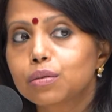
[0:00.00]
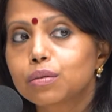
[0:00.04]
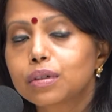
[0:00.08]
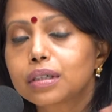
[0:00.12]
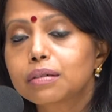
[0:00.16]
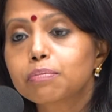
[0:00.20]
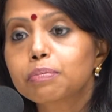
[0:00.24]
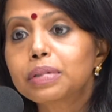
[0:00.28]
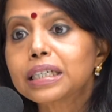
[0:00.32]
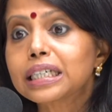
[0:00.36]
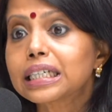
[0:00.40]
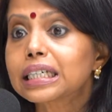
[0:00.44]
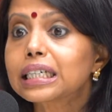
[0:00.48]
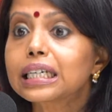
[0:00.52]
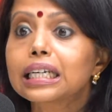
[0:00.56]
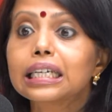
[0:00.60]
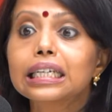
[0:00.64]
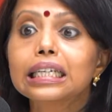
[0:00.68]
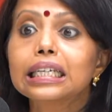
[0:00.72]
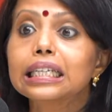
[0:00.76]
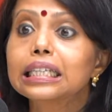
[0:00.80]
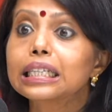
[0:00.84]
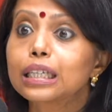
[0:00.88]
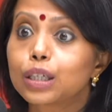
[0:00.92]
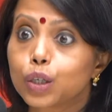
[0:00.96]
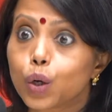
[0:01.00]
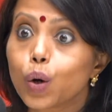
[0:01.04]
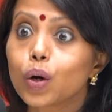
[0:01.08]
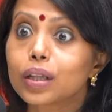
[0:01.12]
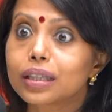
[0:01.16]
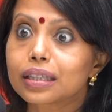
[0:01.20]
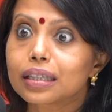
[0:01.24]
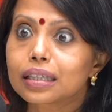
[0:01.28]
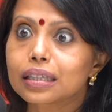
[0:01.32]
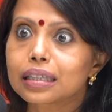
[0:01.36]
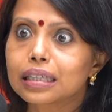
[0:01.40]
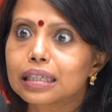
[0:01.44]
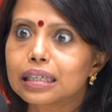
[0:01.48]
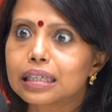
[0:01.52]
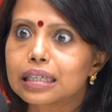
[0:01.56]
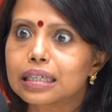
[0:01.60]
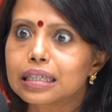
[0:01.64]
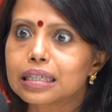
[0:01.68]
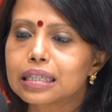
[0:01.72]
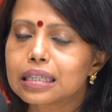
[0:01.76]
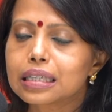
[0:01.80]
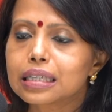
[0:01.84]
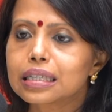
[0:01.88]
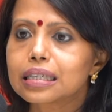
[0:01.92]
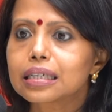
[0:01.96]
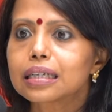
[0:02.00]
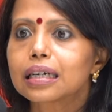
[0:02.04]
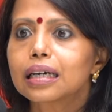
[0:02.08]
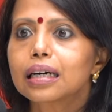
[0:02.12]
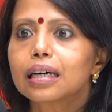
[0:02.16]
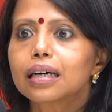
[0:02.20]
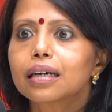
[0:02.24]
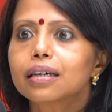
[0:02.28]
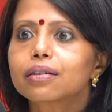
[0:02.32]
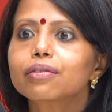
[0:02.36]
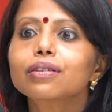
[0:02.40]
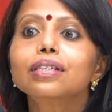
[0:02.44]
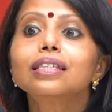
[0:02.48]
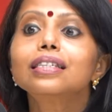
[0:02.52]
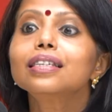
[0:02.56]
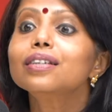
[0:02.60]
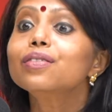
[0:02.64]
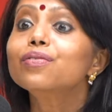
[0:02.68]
particularly in the north and the east, receive